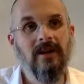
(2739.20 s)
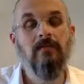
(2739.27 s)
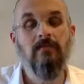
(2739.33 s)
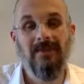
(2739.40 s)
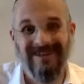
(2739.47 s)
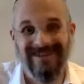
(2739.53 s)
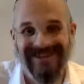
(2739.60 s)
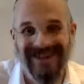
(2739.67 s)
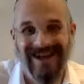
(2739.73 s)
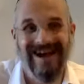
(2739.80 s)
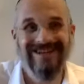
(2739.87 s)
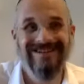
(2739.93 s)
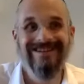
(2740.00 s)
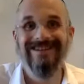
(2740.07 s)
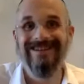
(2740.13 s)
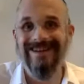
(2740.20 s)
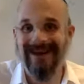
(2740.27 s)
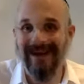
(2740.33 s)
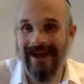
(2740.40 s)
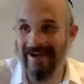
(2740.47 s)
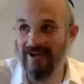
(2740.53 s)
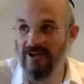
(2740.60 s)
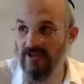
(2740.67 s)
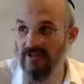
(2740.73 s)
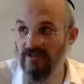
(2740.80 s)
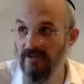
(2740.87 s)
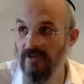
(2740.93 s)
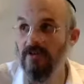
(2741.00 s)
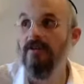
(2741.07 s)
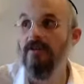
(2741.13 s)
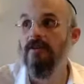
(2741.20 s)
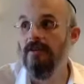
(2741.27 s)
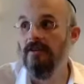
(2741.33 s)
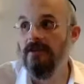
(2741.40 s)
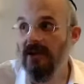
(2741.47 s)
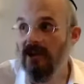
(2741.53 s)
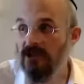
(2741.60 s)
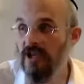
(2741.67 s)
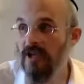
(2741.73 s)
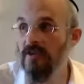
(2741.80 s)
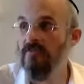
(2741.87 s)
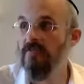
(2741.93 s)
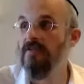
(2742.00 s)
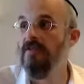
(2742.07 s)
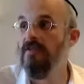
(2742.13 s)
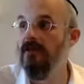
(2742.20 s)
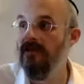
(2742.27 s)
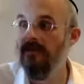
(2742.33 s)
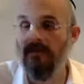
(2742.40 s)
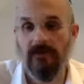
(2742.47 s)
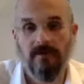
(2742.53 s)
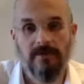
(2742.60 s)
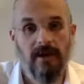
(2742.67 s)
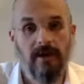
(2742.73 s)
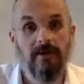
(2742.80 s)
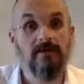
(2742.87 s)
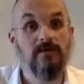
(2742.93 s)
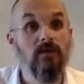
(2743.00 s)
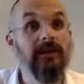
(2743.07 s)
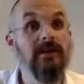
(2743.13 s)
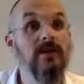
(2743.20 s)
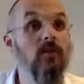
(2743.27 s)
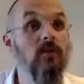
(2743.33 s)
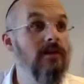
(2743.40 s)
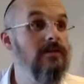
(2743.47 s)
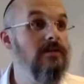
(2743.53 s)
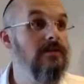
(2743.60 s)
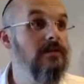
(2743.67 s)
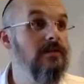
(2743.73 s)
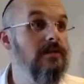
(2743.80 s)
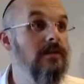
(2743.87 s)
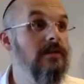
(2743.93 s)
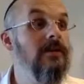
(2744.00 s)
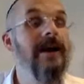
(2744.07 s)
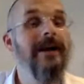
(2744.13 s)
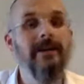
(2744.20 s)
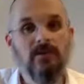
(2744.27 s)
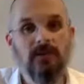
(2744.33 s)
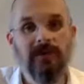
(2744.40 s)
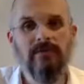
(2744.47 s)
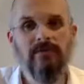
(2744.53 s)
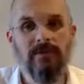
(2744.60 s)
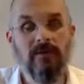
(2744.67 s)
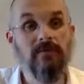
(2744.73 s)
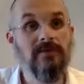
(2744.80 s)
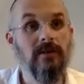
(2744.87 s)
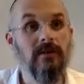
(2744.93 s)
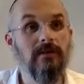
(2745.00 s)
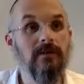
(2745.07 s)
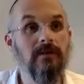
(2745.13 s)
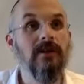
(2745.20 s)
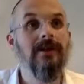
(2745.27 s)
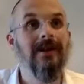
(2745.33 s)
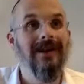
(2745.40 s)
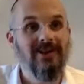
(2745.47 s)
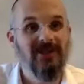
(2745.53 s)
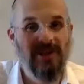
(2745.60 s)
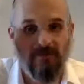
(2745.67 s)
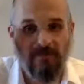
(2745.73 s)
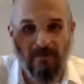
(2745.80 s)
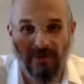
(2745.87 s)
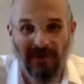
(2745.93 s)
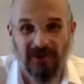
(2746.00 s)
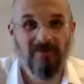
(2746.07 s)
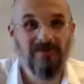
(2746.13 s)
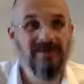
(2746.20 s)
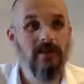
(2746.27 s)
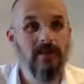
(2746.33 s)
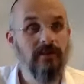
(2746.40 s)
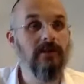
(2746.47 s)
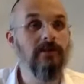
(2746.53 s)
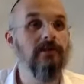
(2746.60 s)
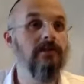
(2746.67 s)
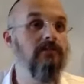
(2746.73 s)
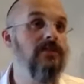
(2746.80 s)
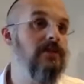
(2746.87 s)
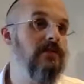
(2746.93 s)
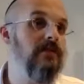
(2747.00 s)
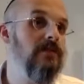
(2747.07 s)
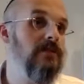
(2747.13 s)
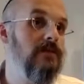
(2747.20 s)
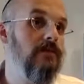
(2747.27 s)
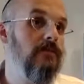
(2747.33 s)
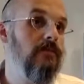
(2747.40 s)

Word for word: Because that action is Hashem's desire. It's what he wants, and it's where he put himself. Hashem put himself into mitzvahs.